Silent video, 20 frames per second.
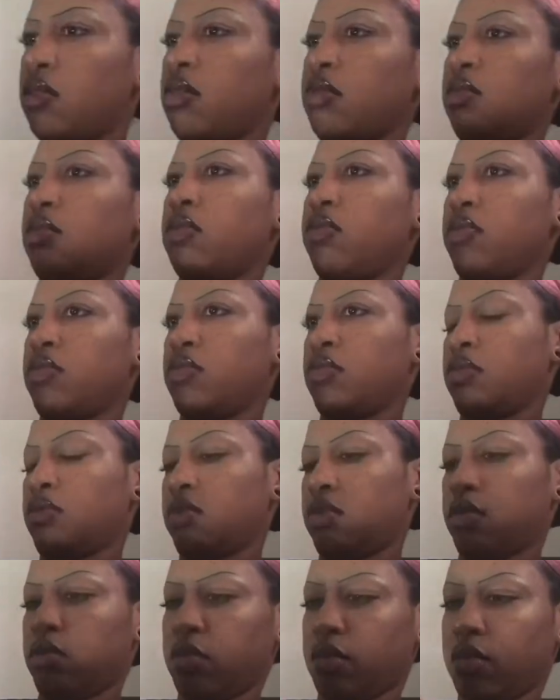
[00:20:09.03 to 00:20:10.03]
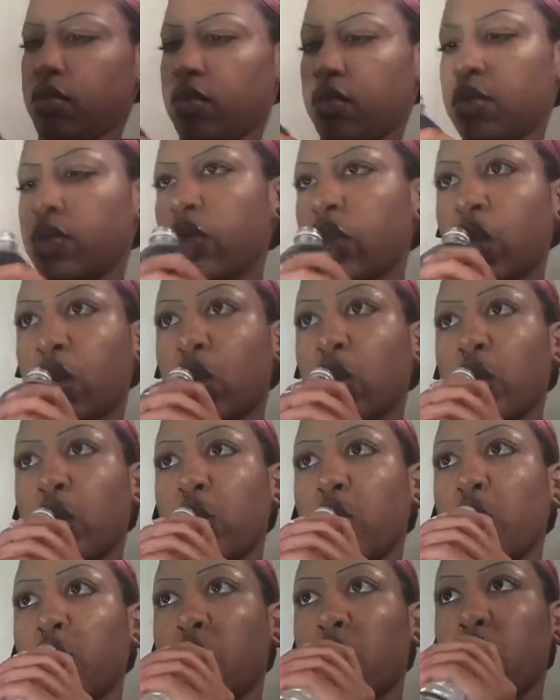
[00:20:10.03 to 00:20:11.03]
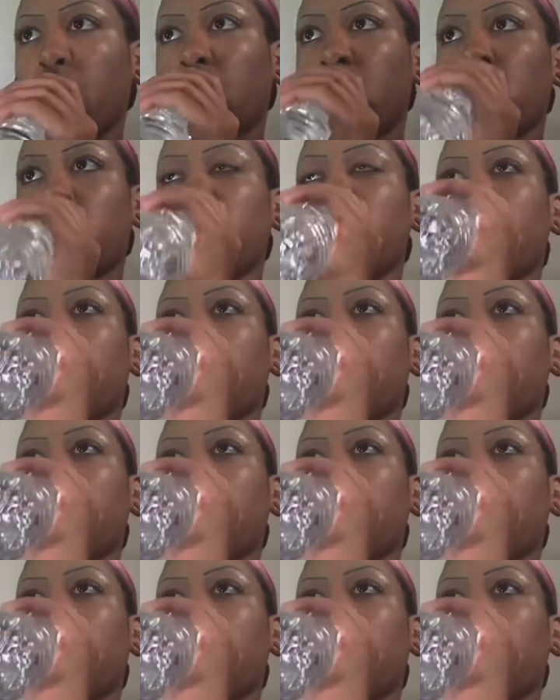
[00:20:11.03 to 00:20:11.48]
But, yeah. Just thought